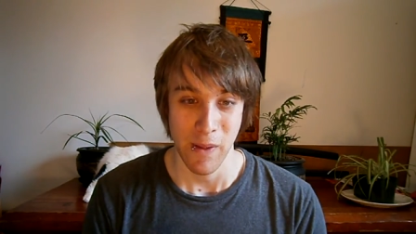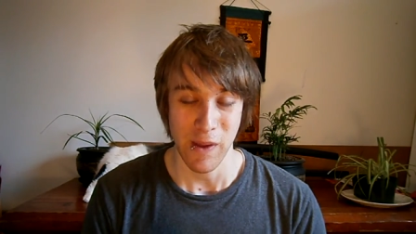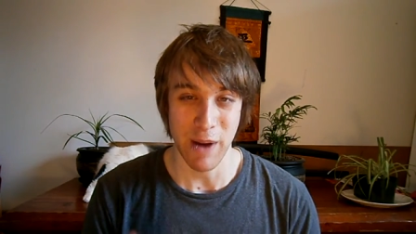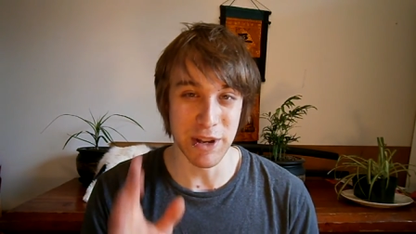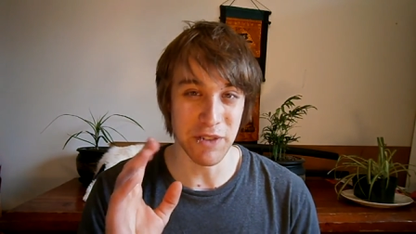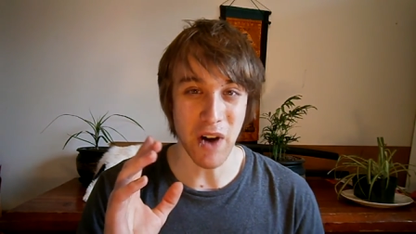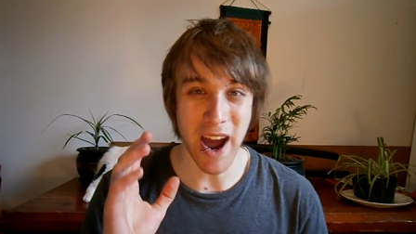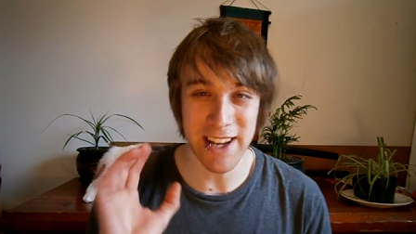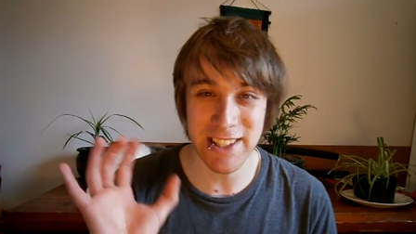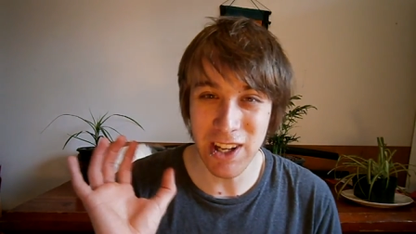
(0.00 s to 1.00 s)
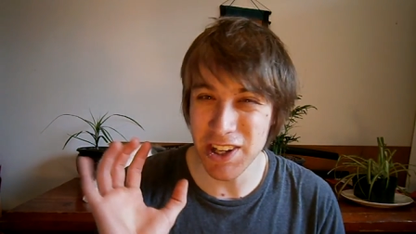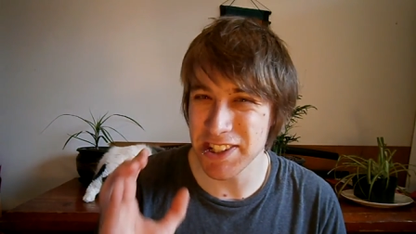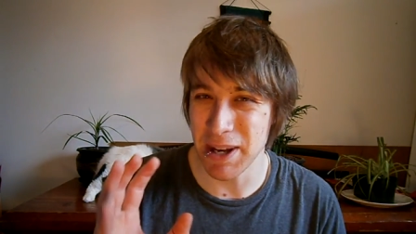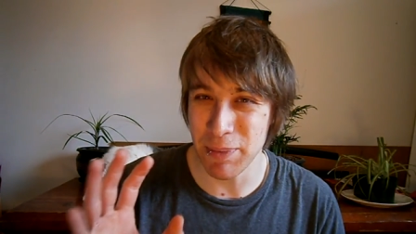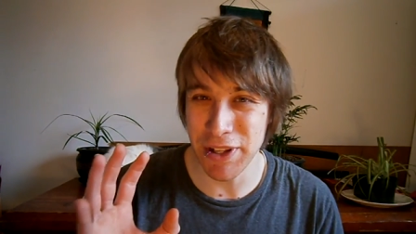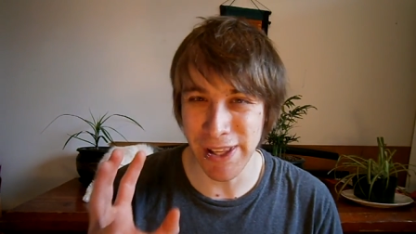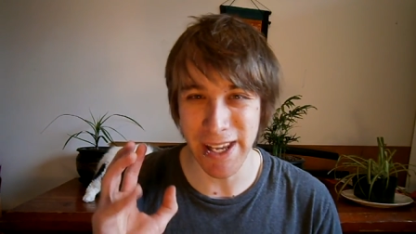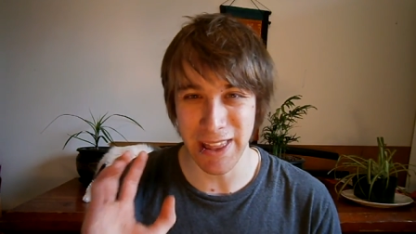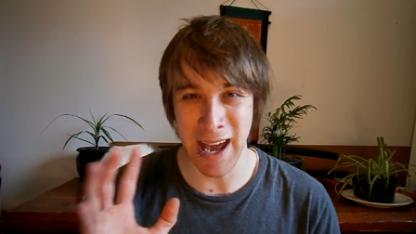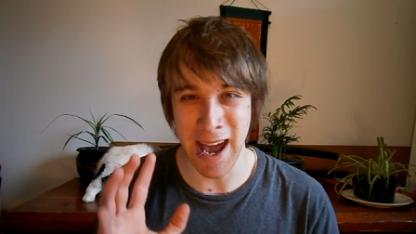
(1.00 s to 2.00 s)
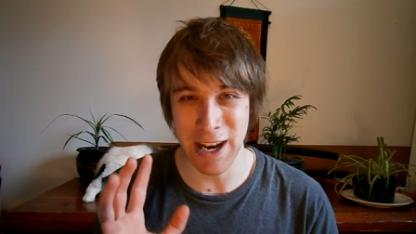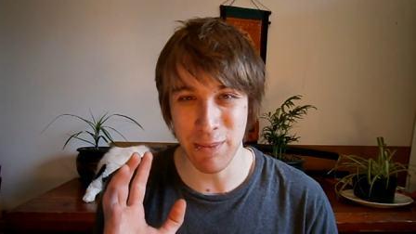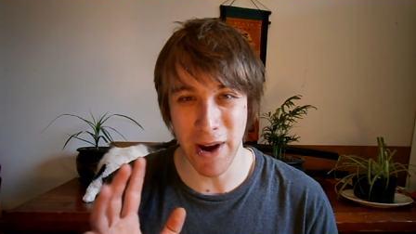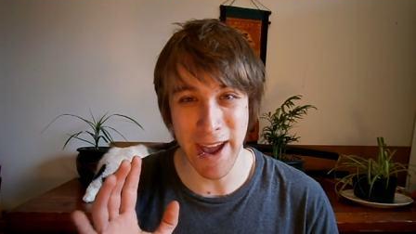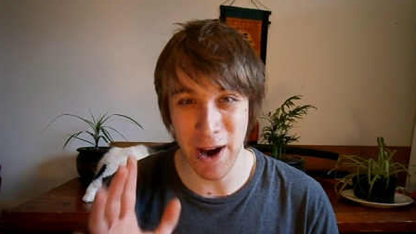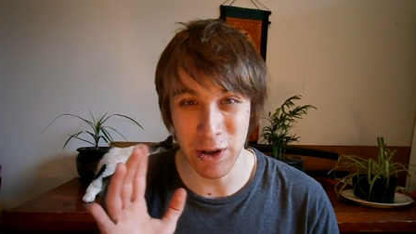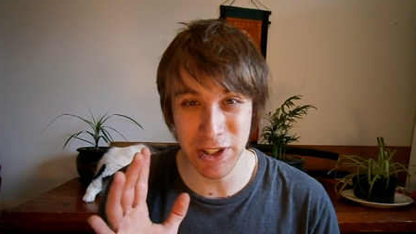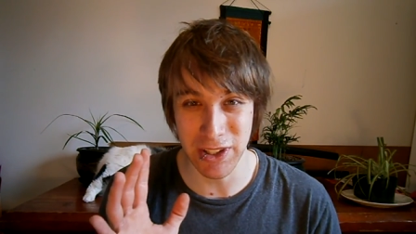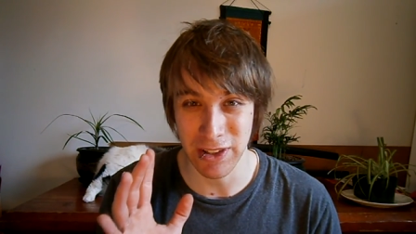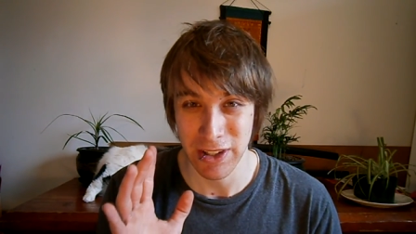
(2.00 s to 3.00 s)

I mean, if I saw something like that in my house,